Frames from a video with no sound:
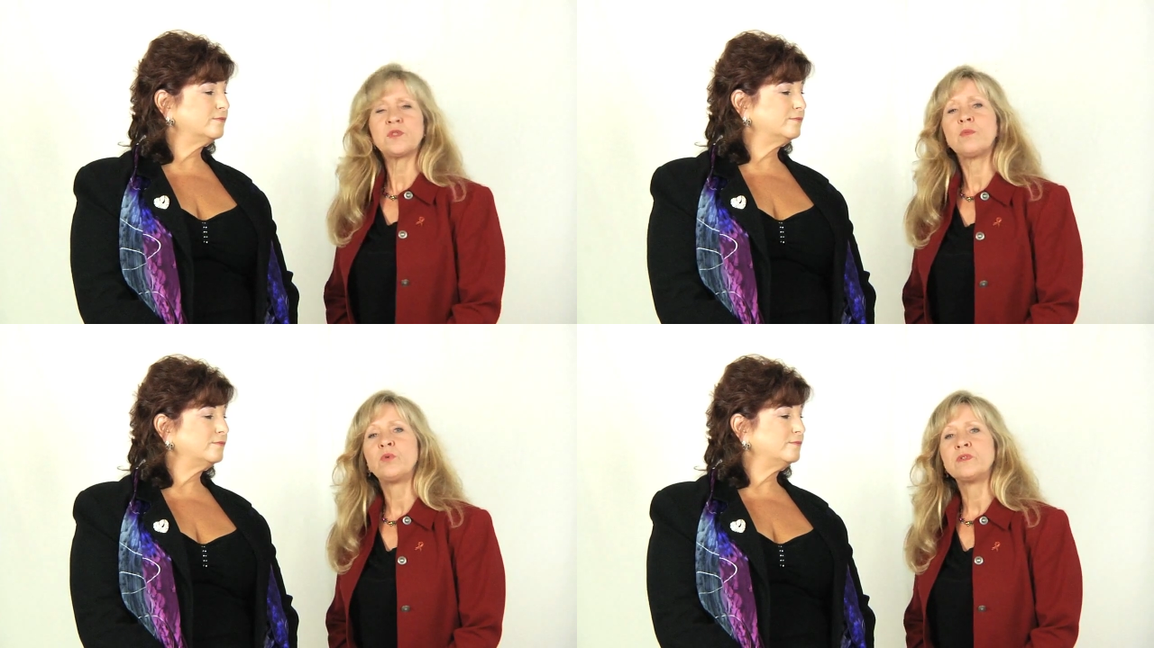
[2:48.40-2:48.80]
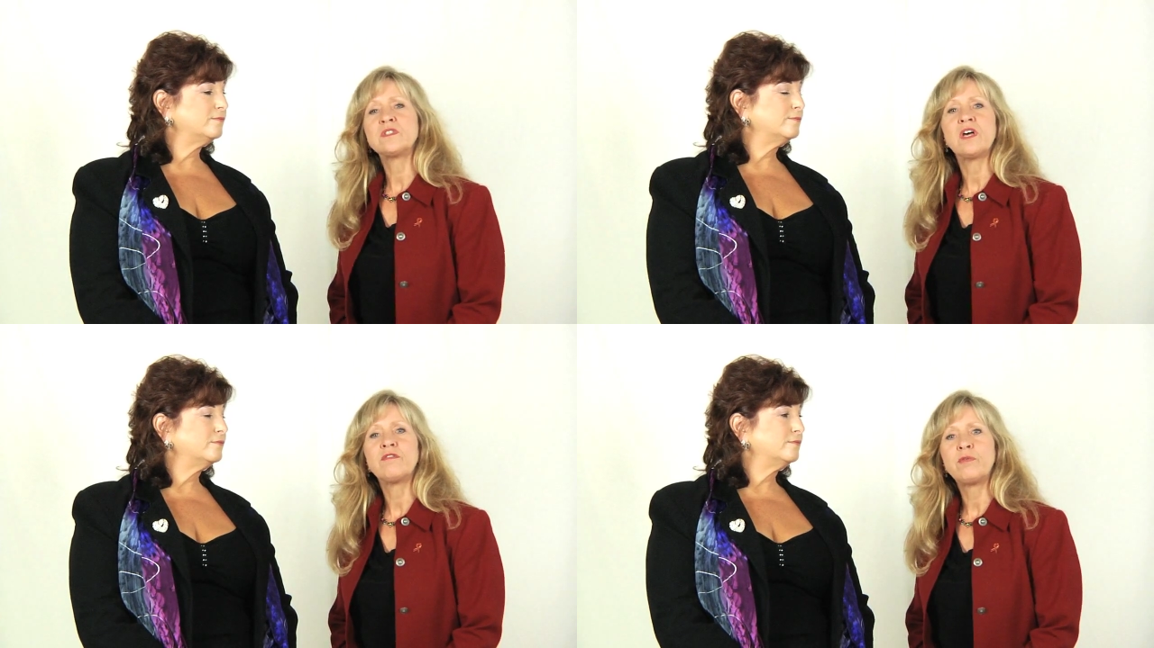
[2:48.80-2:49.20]
Speaker 1: someone's
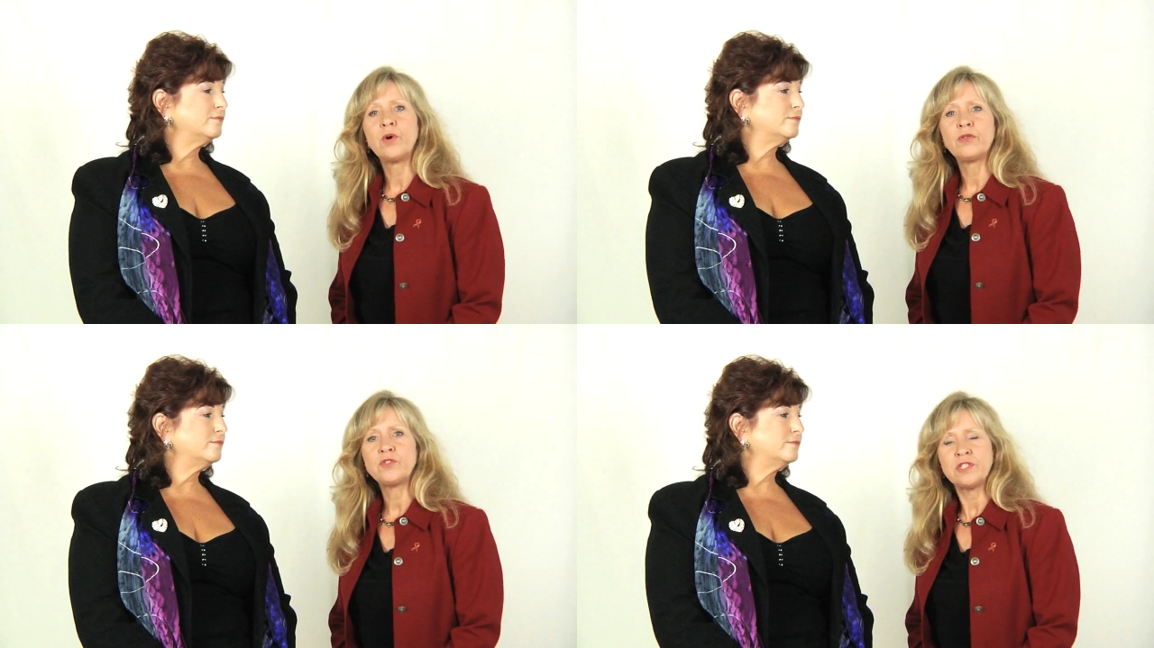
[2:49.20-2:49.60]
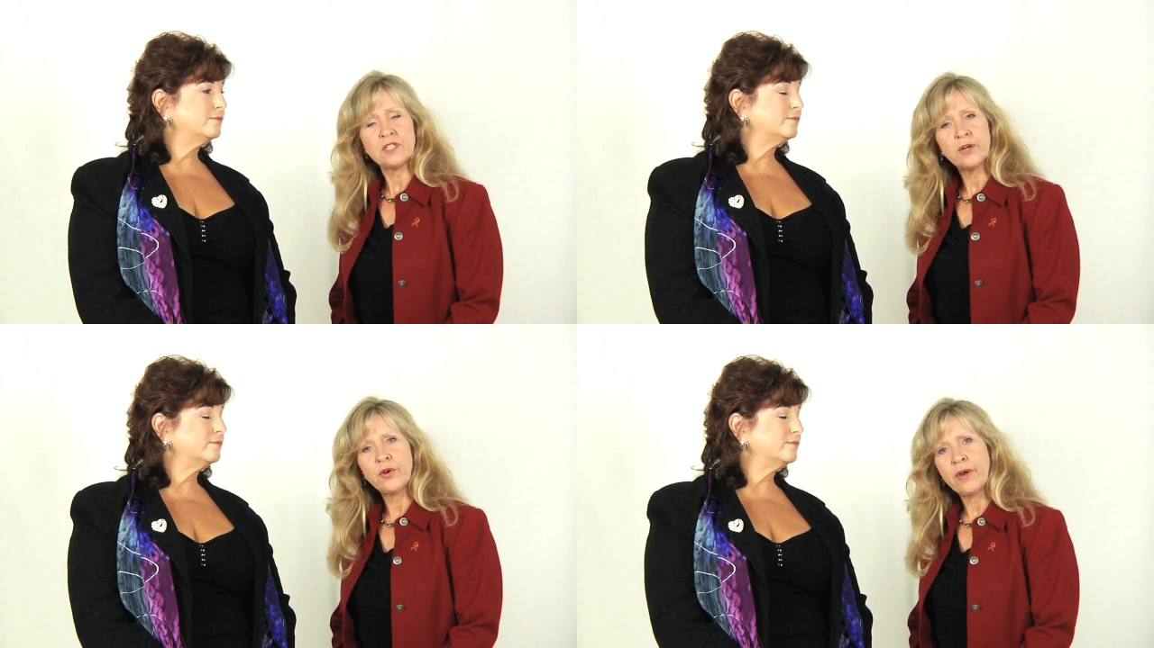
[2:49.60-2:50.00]
self-worth
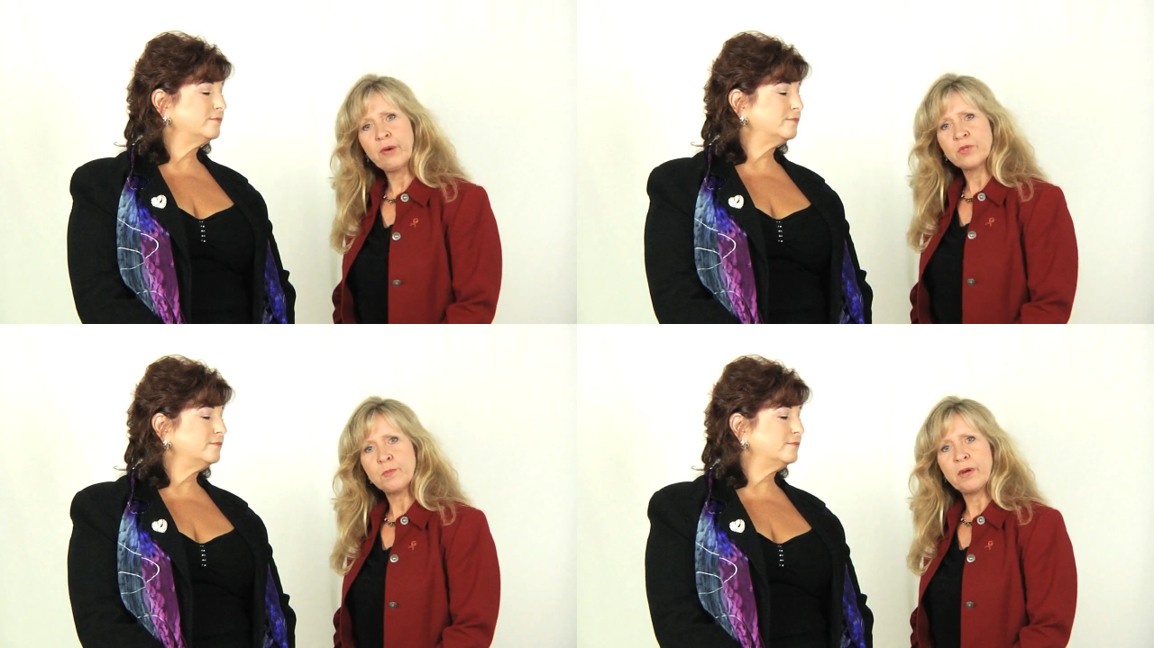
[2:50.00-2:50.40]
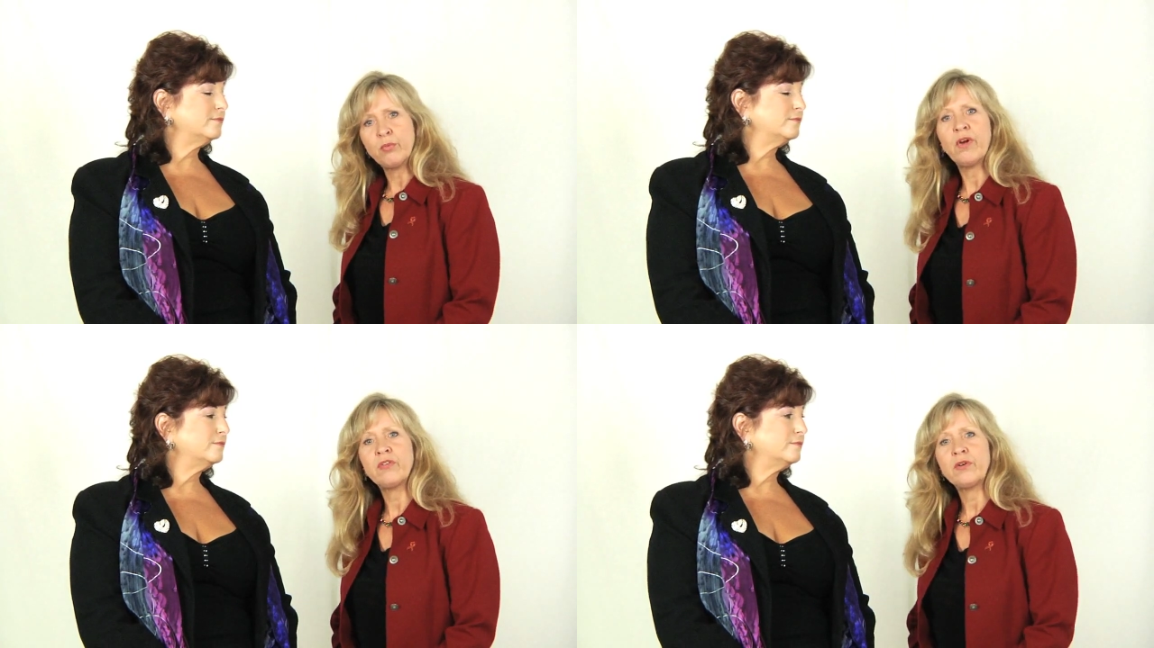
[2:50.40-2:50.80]
deteriorate was my
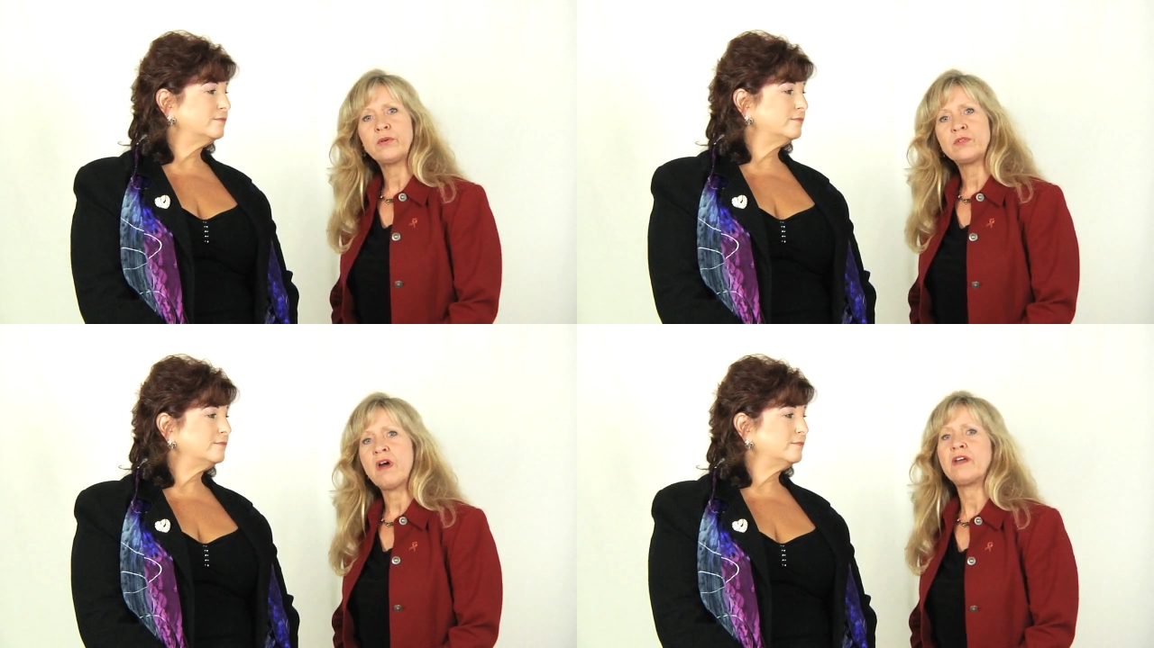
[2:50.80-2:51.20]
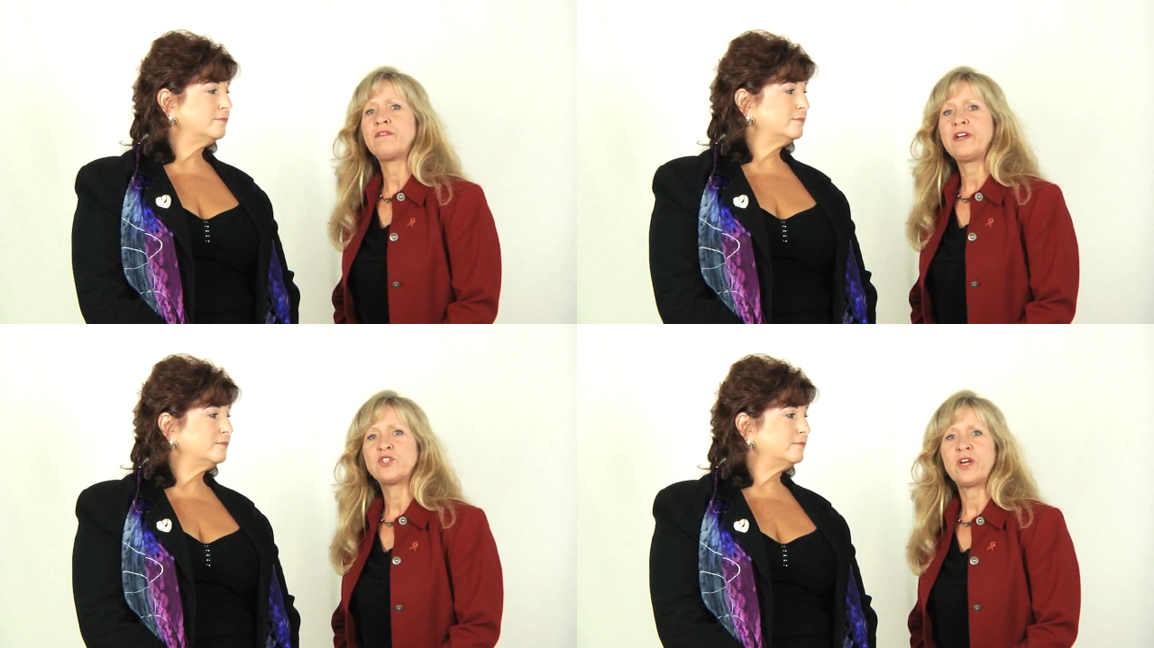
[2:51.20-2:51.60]
brother who died of
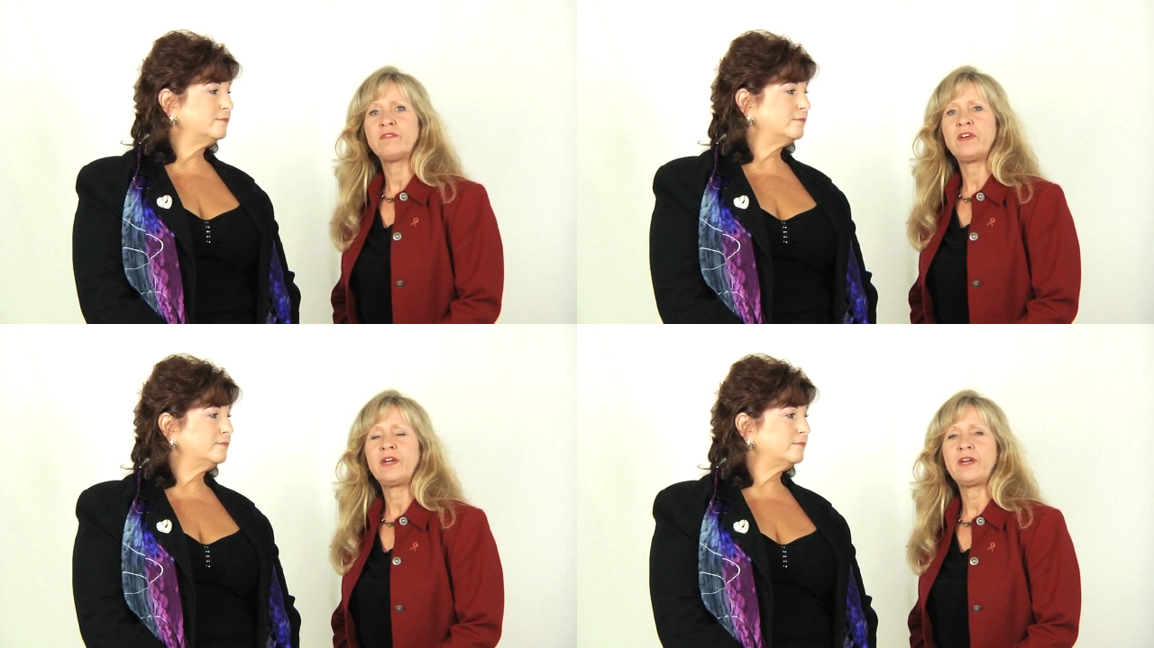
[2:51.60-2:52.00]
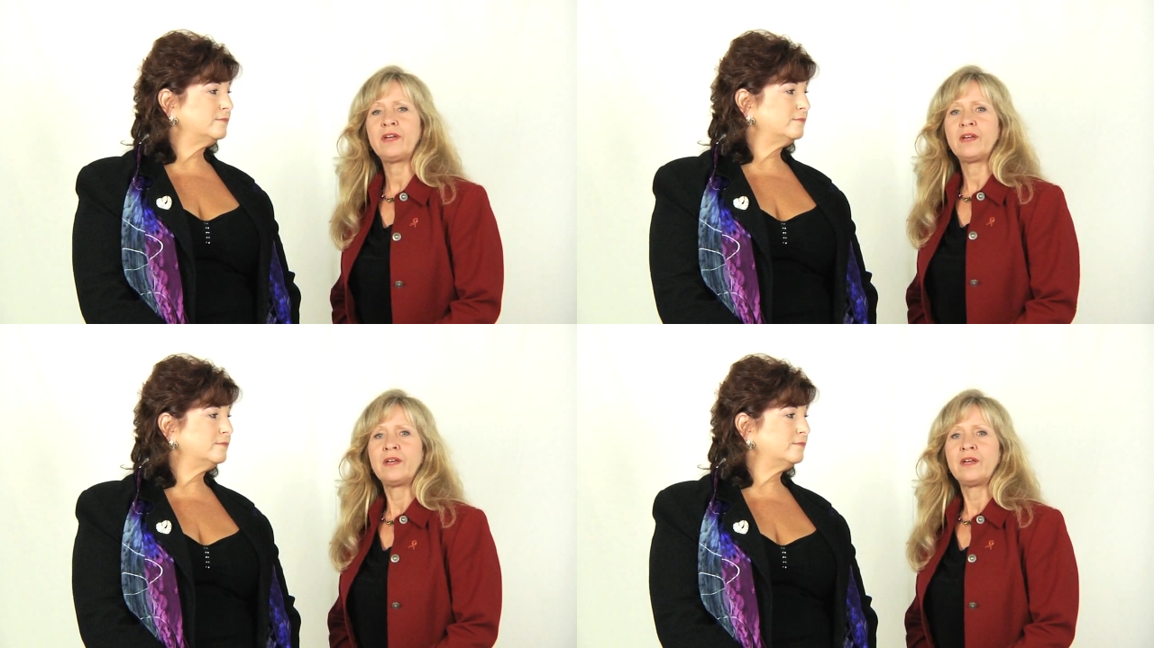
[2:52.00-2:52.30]
hiv